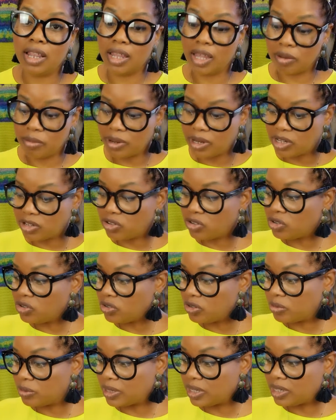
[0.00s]
Let me
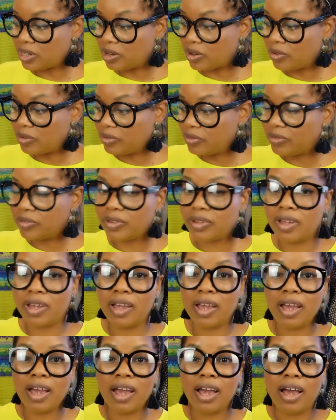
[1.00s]
introduce myself.
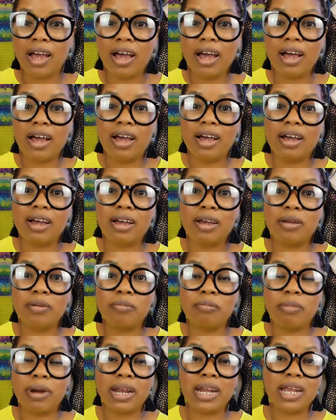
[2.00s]

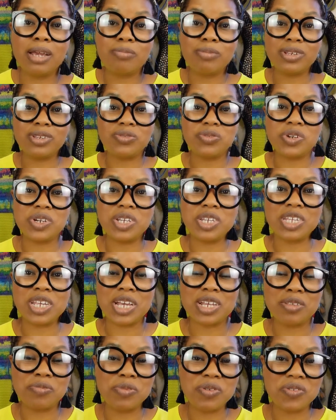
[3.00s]
My name is
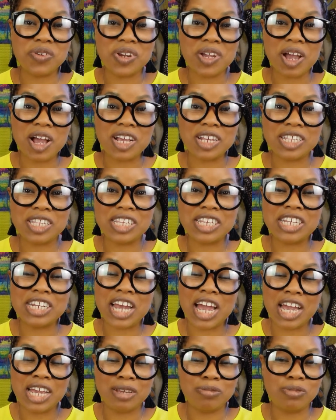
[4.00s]
Renaissance Marie
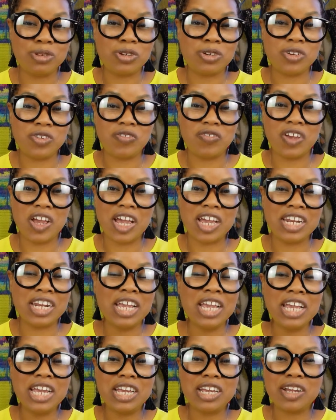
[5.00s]
Austin. I am certified
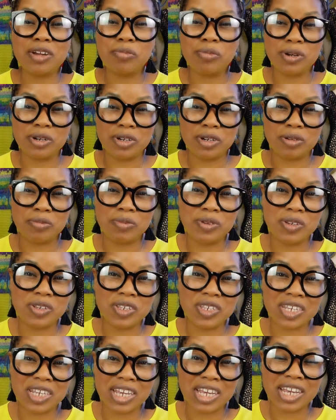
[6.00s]
in commercial
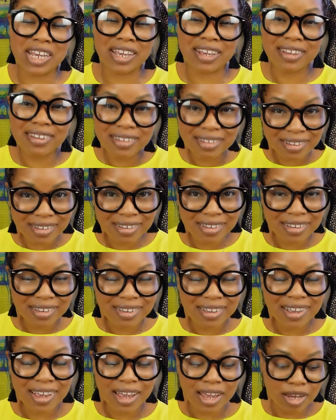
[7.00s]
music
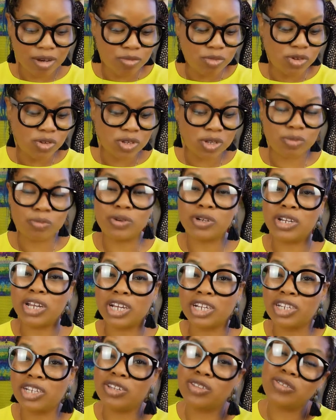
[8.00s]
and music
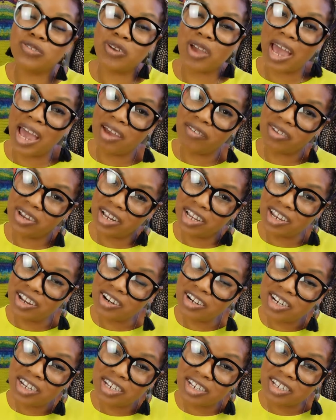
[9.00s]
production through Avid
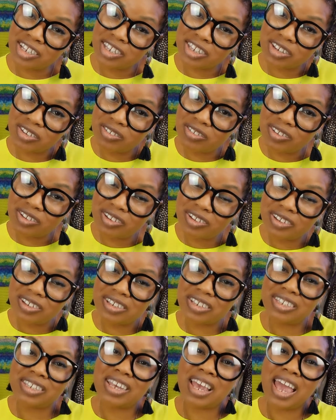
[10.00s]
learning
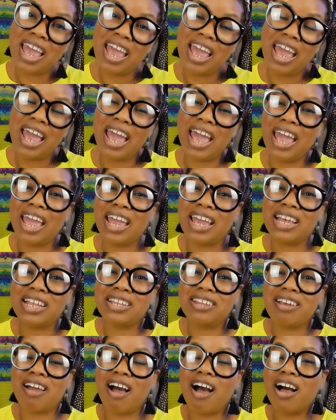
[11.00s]
schools.
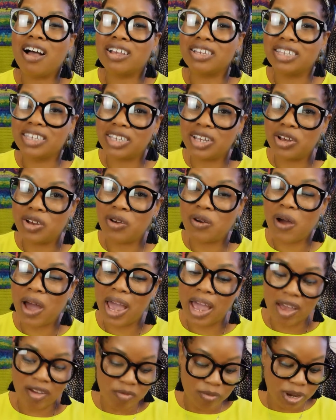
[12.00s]
And also
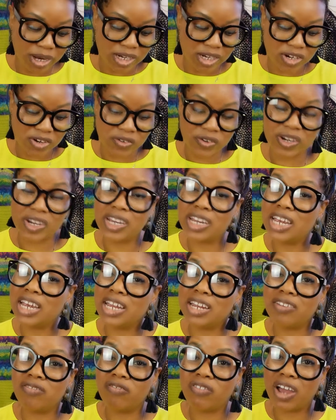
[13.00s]
I have my degree
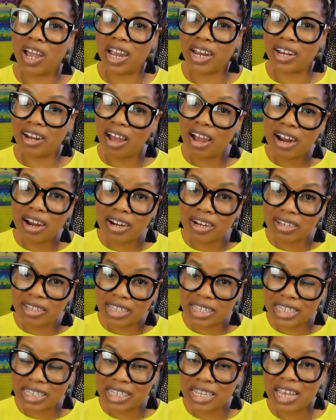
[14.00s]
in fine
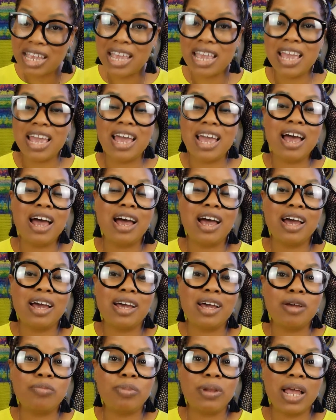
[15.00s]
arts,
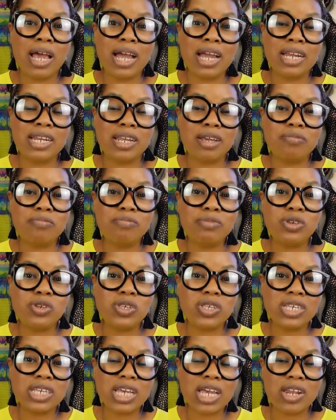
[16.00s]
applied
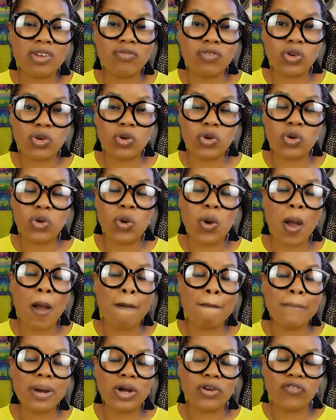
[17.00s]
music and vocal
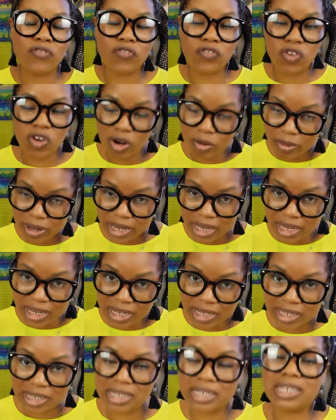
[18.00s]

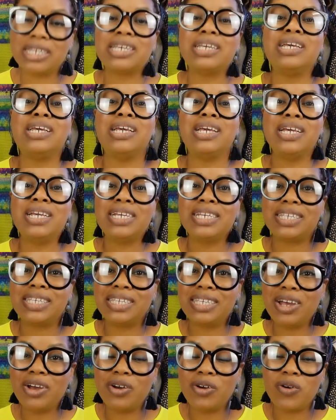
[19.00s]
performance.
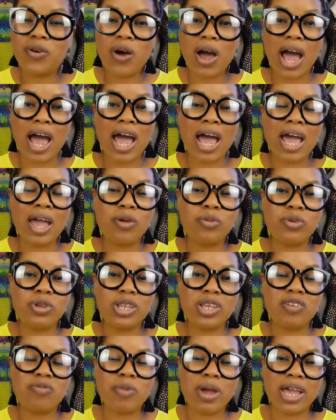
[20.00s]
So I
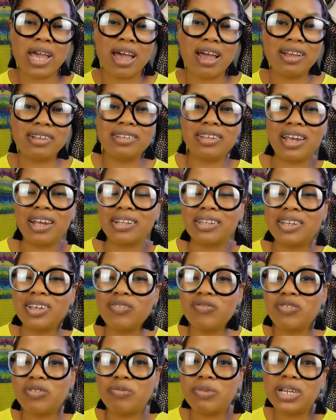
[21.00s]
will leave my contact
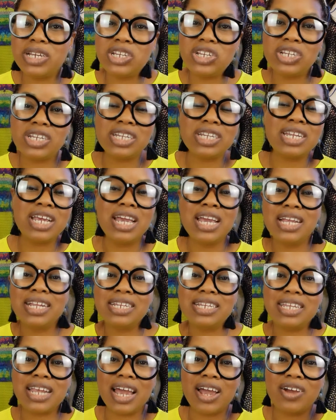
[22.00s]
information
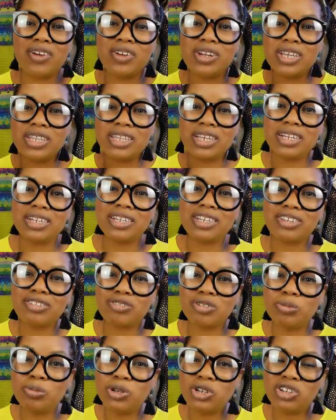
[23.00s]
down in the
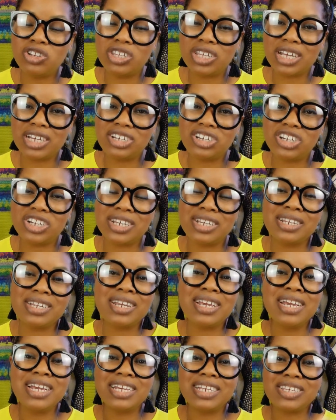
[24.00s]
description
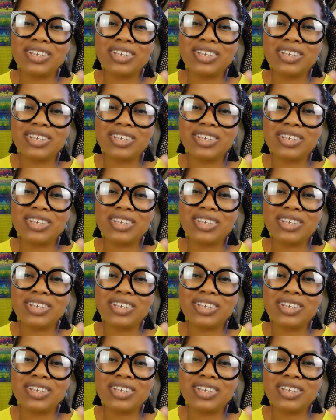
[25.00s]
section.